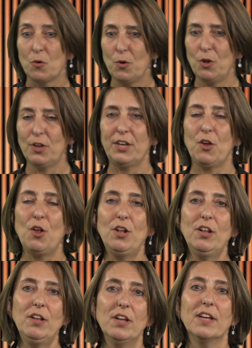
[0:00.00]
all in
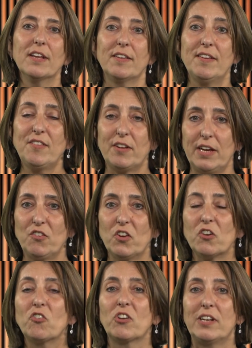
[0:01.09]
all, this
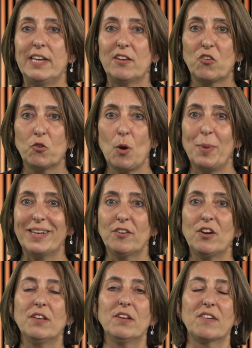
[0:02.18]
research leads to a
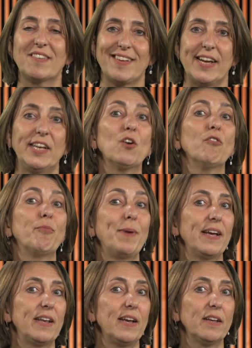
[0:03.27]
better understanding of
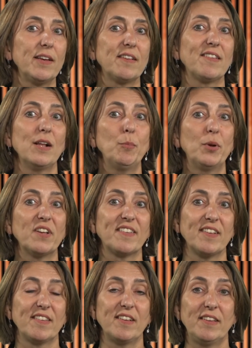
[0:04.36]
pancreatic cell
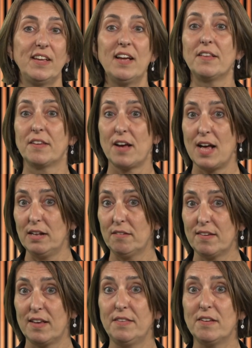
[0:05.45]
plasticity in
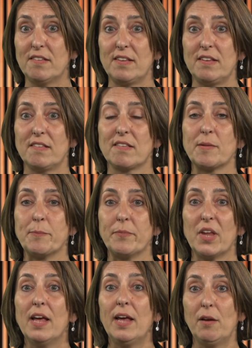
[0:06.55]
health and disease.
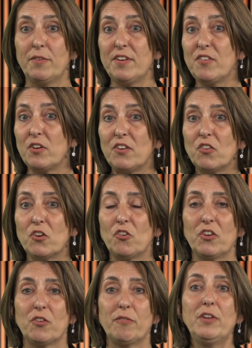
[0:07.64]
If this
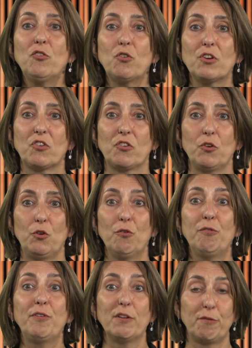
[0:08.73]
research is of interest to you,
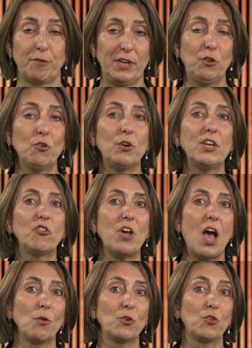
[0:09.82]
feel free to reach
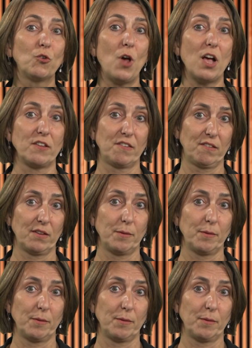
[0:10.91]
out to us.